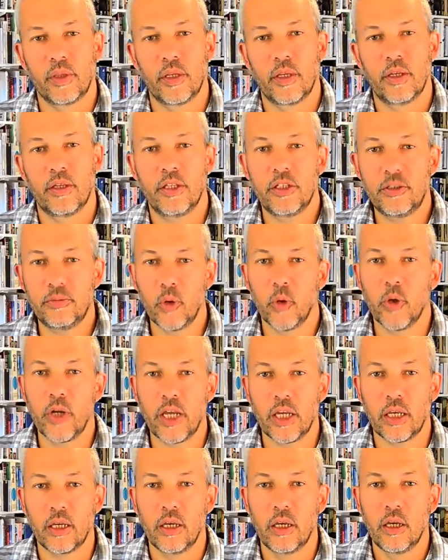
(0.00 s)
This morning,
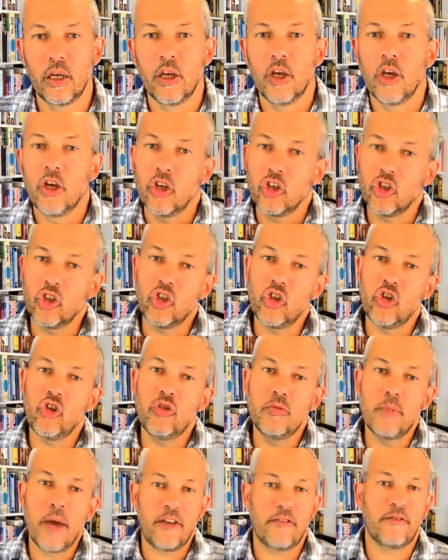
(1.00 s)
you
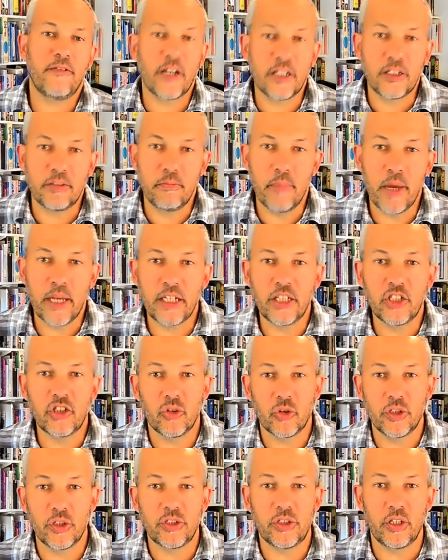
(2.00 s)
may face many
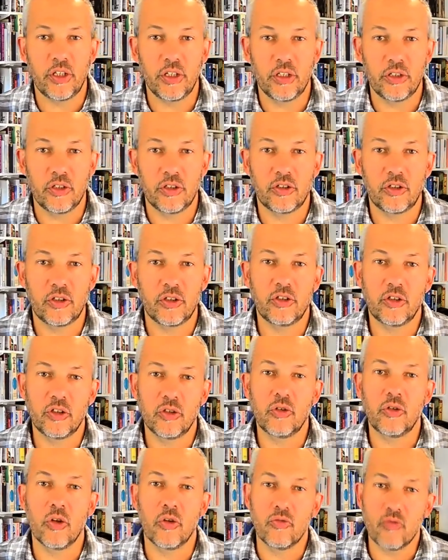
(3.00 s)
choices to do
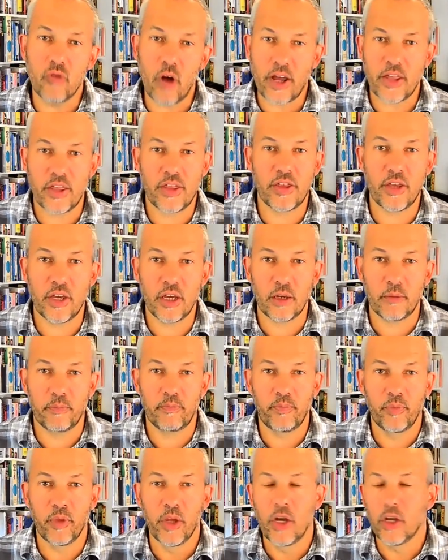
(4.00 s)
the right thing.
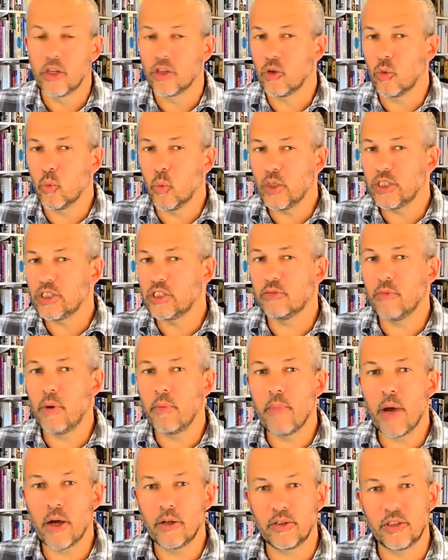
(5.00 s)
The wisdom of
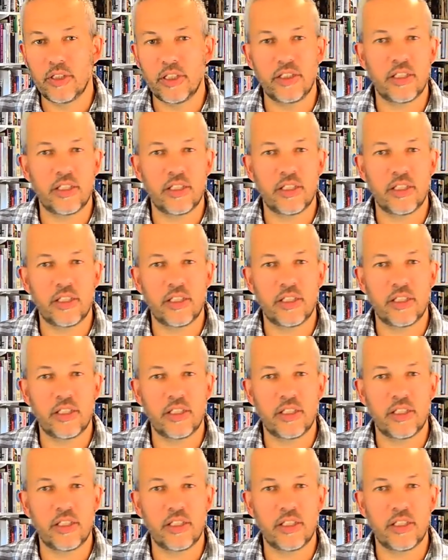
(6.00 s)
Moses,